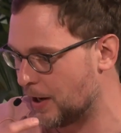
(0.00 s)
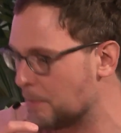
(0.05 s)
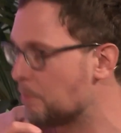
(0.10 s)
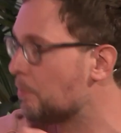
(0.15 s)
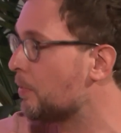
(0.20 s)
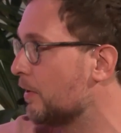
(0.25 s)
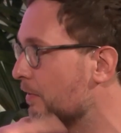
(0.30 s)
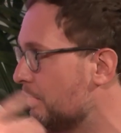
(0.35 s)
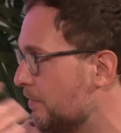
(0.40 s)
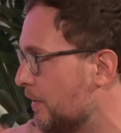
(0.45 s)
a
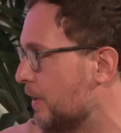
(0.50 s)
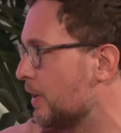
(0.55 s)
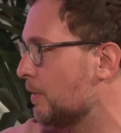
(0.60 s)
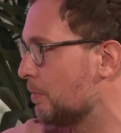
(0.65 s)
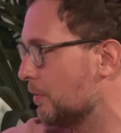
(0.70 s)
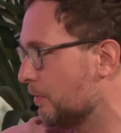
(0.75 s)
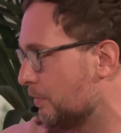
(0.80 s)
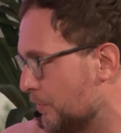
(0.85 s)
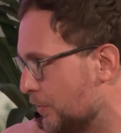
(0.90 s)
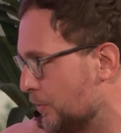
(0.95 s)

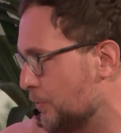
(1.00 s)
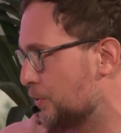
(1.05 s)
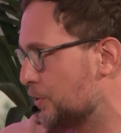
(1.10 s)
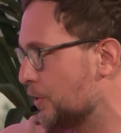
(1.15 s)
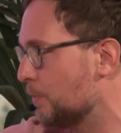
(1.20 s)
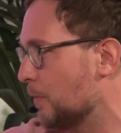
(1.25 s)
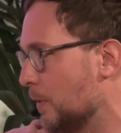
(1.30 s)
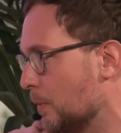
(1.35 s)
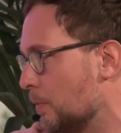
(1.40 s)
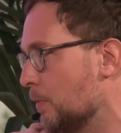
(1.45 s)
preferable
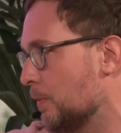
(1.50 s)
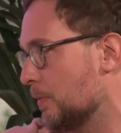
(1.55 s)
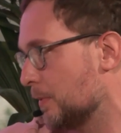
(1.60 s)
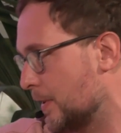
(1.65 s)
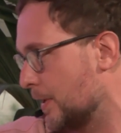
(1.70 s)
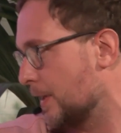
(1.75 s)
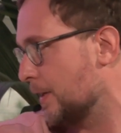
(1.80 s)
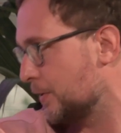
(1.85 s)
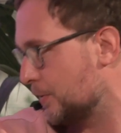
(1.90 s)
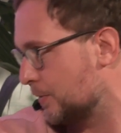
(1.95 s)
future where we
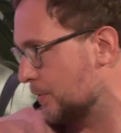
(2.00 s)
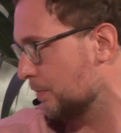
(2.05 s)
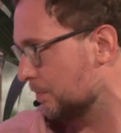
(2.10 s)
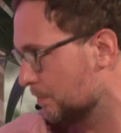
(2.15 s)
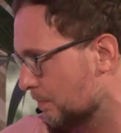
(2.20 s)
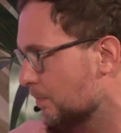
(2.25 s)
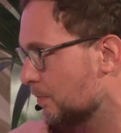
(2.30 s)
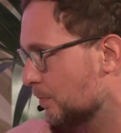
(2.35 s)
would like to